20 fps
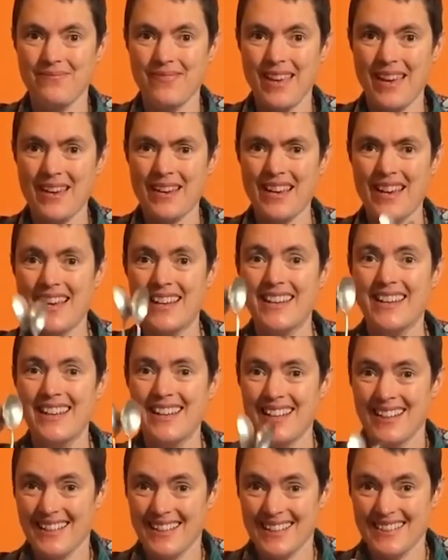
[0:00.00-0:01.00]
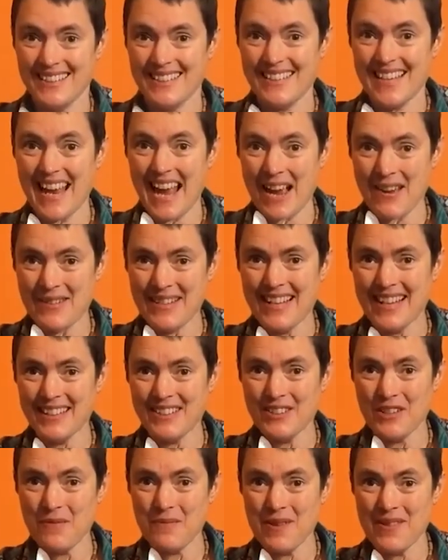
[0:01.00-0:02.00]
Okay, see how you
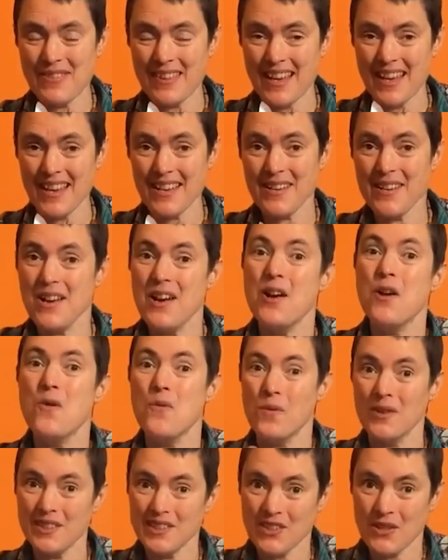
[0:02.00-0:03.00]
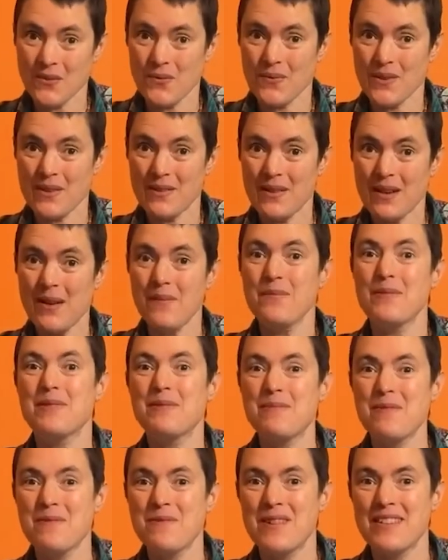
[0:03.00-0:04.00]
get on with that. Once you feel
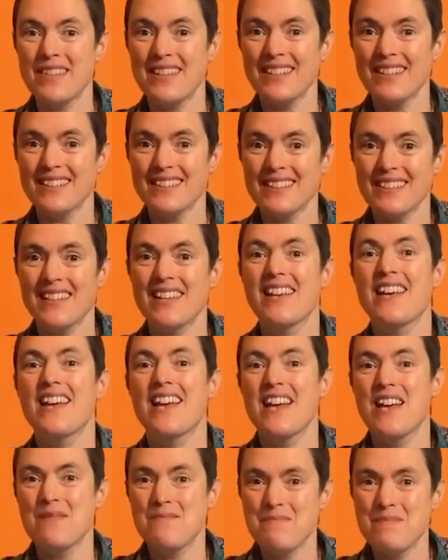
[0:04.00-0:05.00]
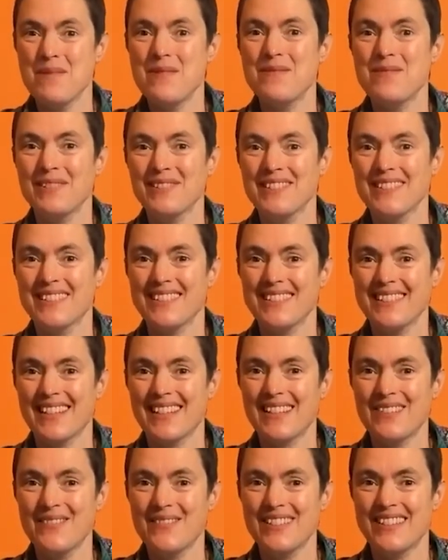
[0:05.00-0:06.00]
comfortable with it, move on to the
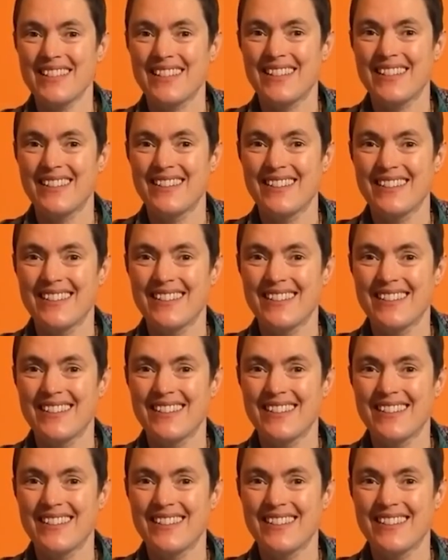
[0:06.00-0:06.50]
second video.